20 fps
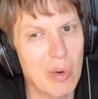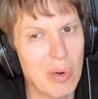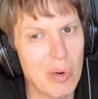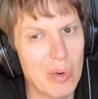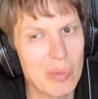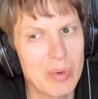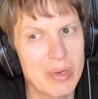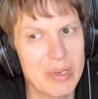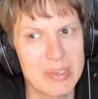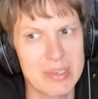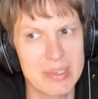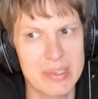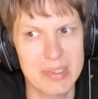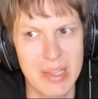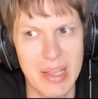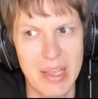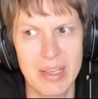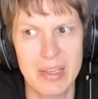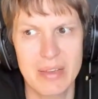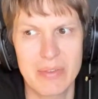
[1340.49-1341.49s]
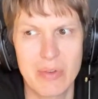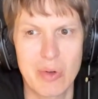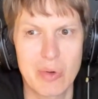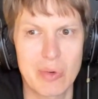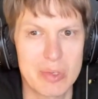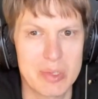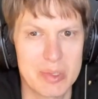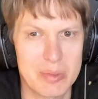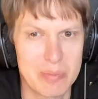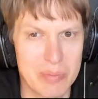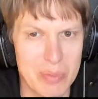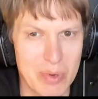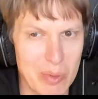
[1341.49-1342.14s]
always take those